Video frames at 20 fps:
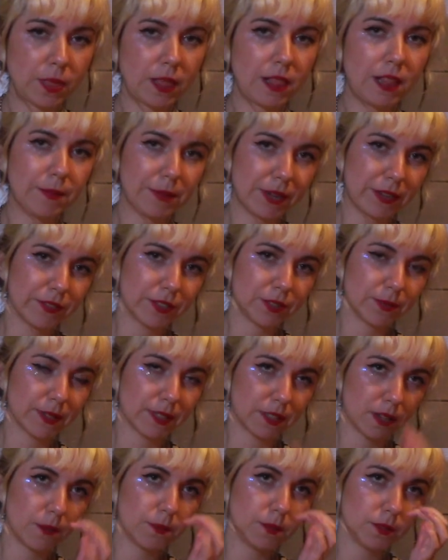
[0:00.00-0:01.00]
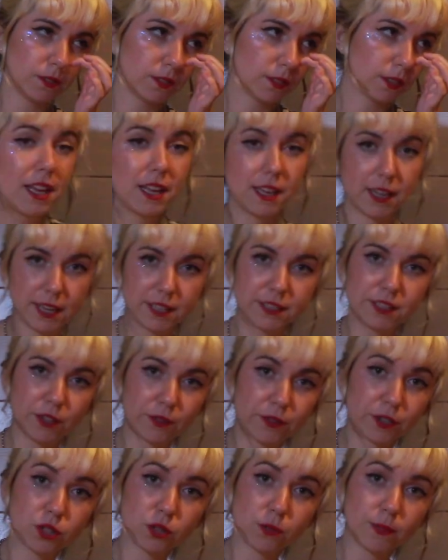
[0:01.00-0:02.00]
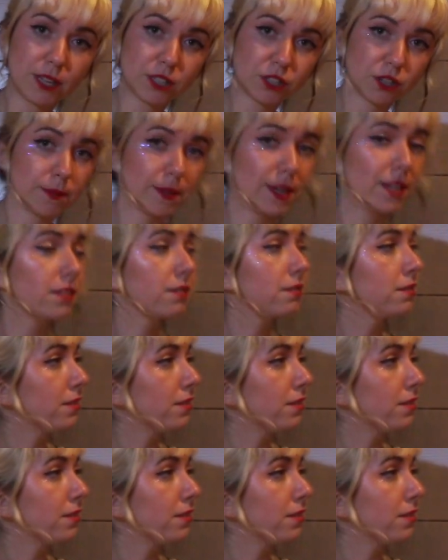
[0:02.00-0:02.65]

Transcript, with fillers: Let me give you some examples. Here's the original Macho Man.